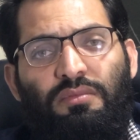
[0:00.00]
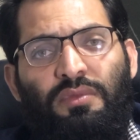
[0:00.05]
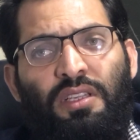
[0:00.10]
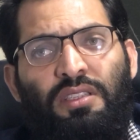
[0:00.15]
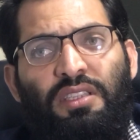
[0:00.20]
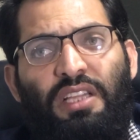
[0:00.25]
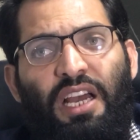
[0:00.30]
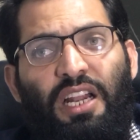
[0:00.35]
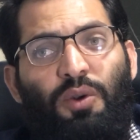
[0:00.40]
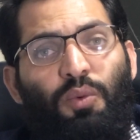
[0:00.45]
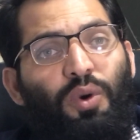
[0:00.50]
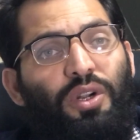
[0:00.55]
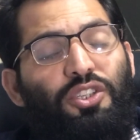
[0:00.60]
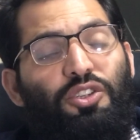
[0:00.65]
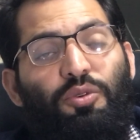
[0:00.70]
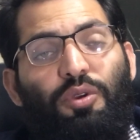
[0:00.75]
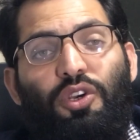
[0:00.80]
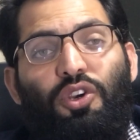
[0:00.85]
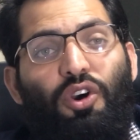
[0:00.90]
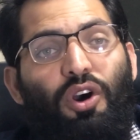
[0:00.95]
that what
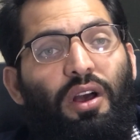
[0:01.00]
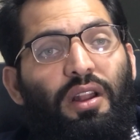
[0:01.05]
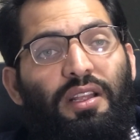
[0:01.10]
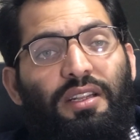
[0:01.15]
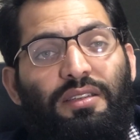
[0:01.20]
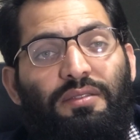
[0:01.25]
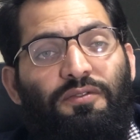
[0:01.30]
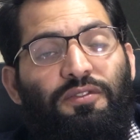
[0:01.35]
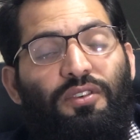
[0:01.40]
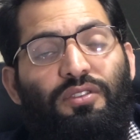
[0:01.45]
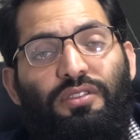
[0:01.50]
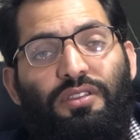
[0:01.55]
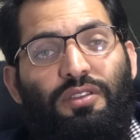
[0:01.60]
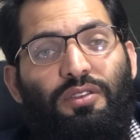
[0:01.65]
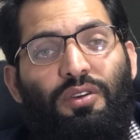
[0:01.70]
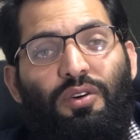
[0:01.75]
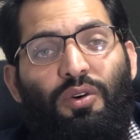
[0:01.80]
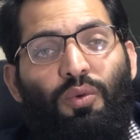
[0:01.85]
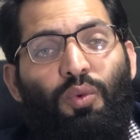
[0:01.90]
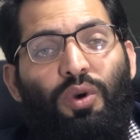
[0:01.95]
do you call it for,
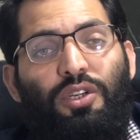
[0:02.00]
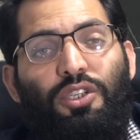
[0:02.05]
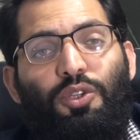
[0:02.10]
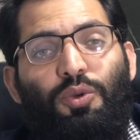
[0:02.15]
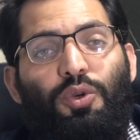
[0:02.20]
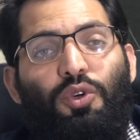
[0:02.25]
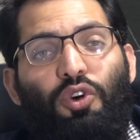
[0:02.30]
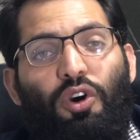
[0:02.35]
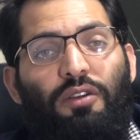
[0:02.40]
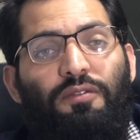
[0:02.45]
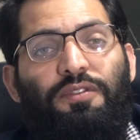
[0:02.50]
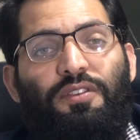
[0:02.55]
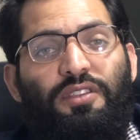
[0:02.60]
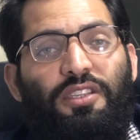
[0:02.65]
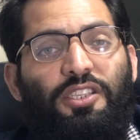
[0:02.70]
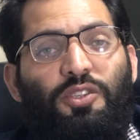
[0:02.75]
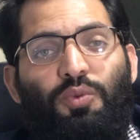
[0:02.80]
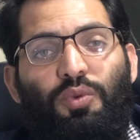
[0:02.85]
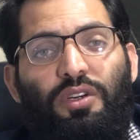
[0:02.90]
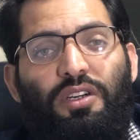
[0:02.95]
what do you call for
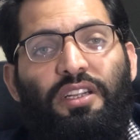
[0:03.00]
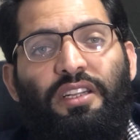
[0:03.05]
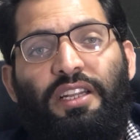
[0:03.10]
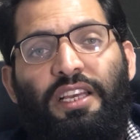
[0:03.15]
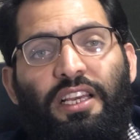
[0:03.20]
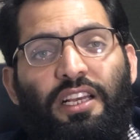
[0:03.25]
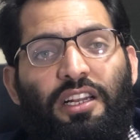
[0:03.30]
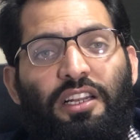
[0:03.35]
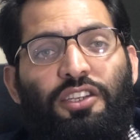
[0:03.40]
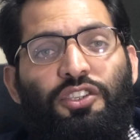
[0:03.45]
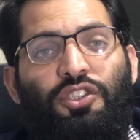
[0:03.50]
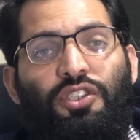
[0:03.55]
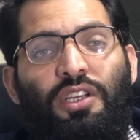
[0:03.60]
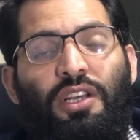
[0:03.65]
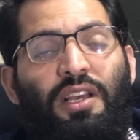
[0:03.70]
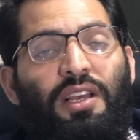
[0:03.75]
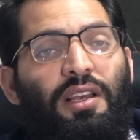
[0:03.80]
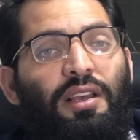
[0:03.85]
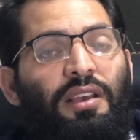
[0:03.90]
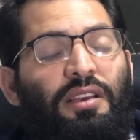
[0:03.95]
this word in English.
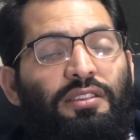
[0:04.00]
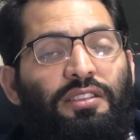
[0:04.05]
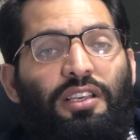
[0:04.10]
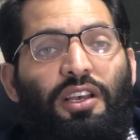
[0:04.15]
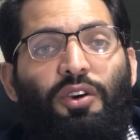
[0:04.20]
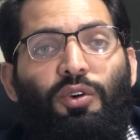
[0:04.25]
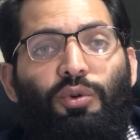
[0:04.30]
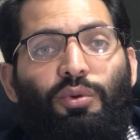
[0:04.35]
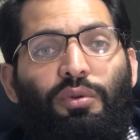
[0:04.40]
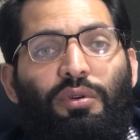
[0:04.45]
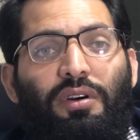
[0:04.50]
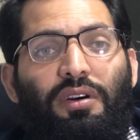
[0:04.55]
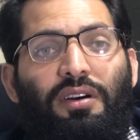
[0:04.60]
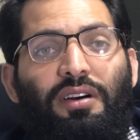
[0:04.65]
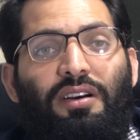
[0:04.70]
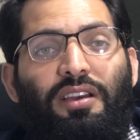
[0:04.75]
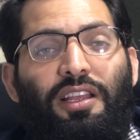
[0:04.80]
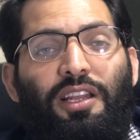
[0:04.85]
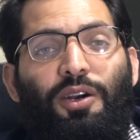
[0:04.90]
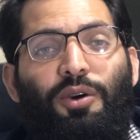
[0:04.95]
So
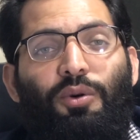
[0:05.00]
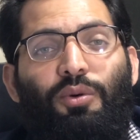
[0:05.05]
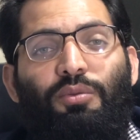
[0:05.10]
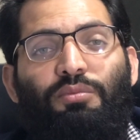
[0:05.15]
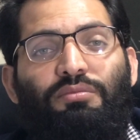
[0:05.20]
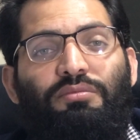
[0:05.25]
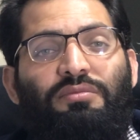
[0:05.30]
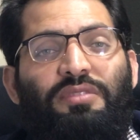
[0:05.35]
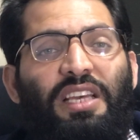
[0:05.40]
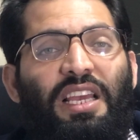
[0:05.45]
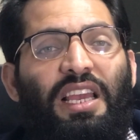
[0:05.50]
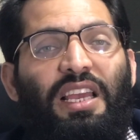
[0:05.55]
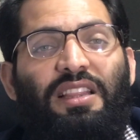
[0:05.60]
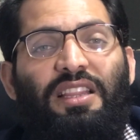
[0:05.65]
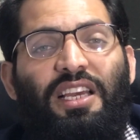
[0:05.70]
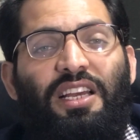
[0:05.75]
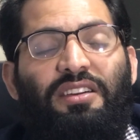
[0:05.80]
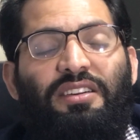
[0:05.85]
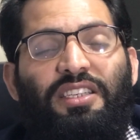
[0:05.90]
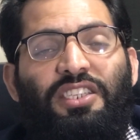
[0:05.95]

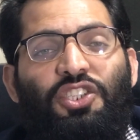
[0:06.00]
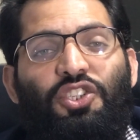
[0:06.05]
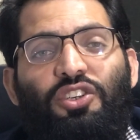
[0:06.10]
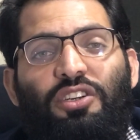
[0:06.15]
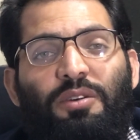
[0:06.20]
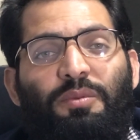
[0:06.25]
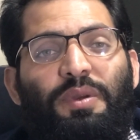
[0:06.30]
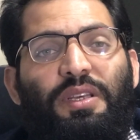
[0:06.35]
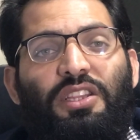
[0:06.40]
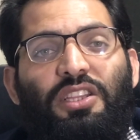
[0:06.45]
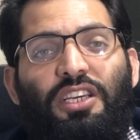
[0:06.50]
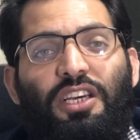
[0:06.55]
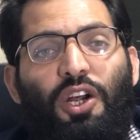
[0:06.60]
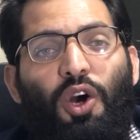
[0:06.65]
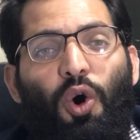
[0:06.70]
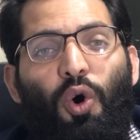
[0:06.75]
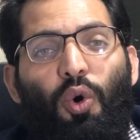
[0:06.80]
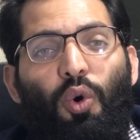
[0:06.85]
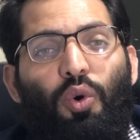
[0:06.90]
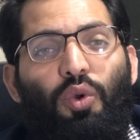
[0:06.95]
they are disturbing their
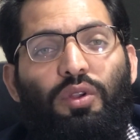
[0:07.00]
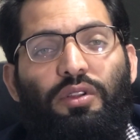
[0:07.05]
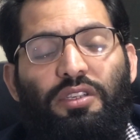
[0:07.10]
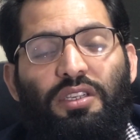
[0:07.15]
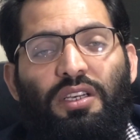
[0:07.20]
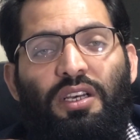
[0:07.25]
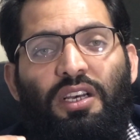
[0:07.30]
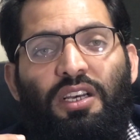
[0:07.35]
whole